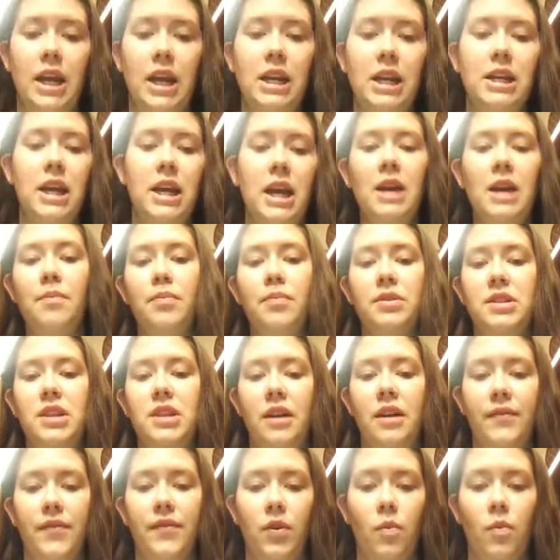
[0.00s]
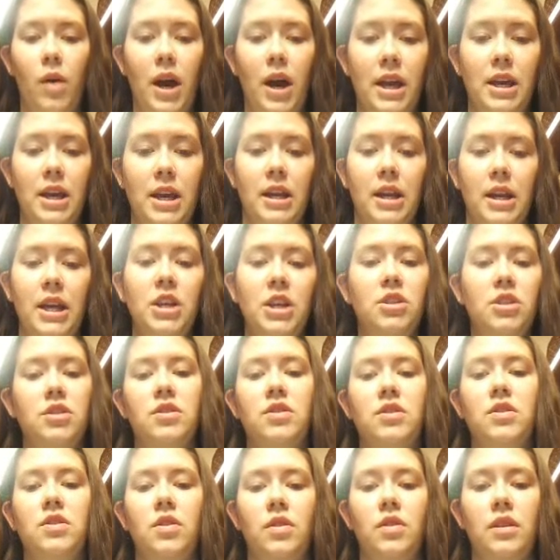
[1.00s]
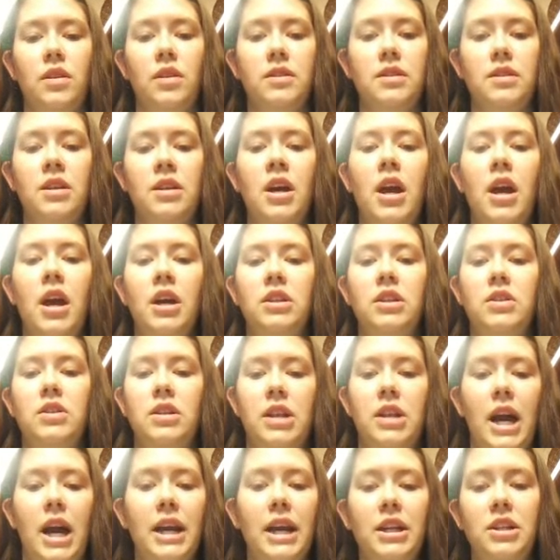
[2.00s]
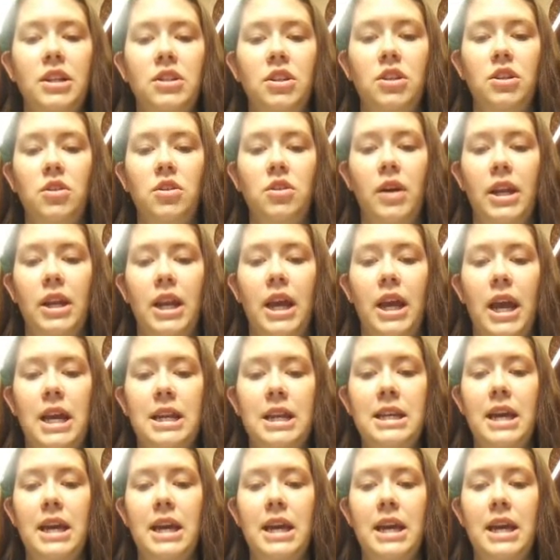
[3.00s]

88% for white and Asian students to 92% and